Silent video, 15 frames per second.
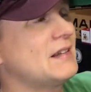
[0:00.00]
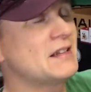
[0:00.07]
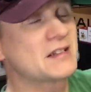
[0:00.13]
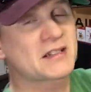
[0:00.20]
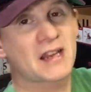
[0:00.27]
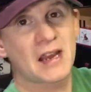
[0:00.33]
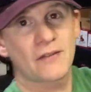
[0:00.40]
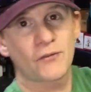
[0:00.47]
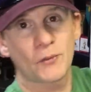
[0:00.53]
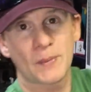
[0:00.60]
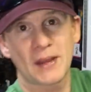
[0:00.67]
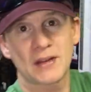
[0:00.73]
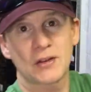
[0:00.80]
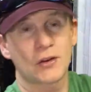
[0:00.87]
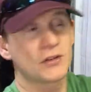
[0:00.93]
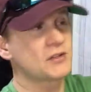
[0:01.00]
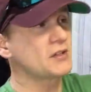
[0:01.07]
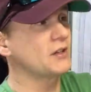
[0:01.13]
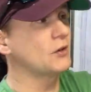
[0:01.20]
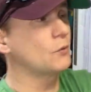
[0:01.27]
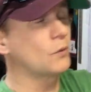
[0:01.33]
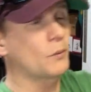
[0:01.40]
this came from that yard
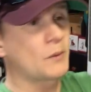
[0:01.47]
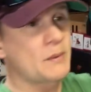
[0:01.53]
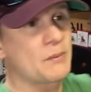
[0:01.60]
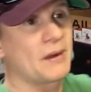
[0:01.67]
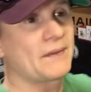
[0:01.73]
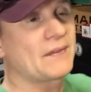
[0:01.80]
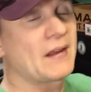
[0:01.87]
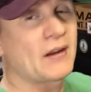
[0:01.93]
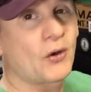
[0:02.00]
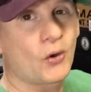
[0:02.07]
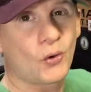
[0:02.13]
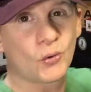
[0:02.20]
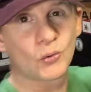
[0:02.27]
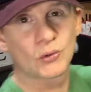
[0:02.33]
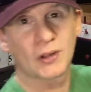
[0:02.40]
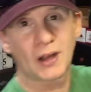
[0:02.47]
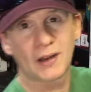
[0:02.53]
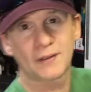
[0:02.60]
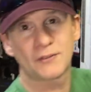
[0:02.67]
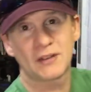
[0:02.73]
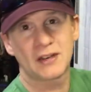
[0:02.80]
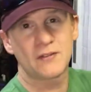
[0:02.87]
sale where we bought that whole lot
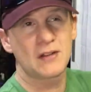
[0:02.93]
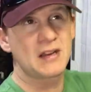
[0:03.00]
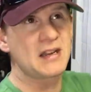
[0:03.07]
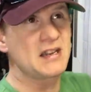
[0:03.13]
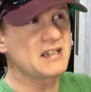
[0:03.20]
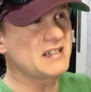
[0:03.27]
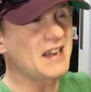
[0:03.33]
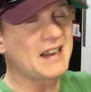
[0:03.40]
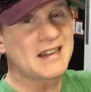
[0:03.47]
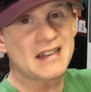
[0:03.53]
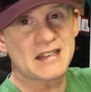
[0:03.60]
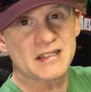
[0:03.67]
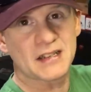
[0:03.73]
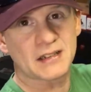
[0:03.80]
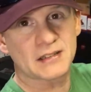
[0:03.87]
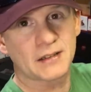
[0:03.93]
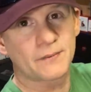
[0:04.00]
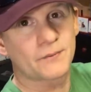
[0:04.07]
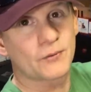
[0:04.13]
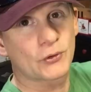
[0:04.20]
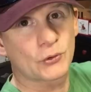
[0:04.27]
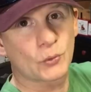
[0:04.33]
of DVDs, 96 of
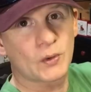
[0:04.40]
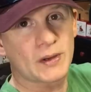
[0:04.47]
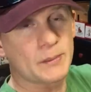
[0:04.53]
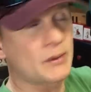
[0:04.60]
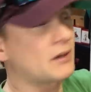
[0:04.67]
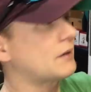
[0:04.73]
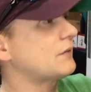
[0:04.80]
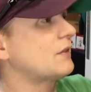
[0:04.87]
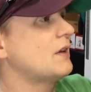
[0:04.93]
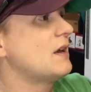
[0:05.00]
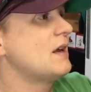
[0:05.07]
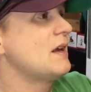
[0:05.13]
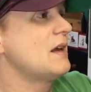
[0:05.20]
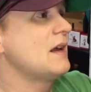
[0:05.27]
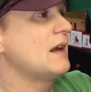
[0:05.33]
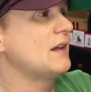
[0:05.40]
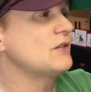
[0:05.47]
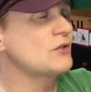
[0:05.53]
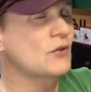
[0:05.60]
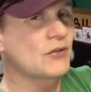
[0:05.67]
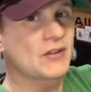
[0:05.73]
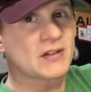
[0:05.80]
them for 20 bucks. And
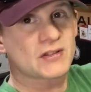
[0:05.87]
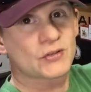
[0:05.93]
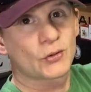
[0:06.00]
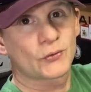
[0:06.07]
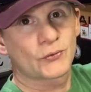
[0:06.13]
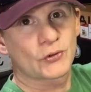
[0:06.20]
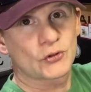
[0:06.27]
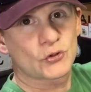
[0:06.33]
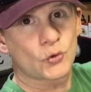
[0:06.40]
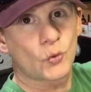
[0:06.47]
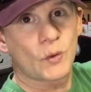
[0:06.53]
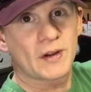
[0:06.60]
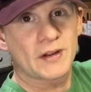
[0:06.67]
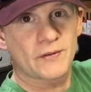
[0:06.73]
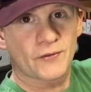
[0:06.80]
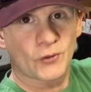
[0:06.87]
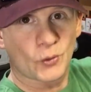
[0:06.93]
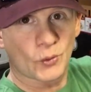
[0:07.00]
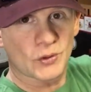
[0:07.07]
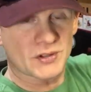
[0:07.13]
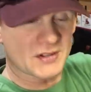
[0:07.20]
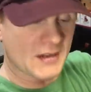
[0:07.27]
so this sold for
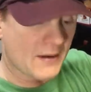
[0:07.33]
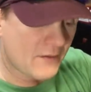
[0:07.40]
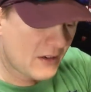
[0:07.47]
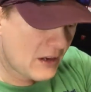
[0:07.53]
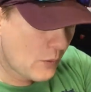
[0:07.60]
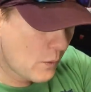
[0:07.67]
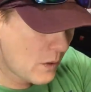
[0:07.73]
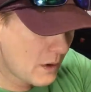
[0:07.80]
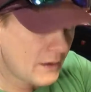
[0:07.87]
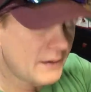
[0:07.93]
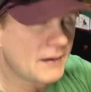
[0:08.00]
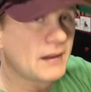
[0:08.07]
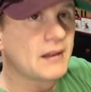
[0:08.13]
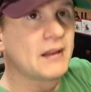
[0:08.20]
24.71.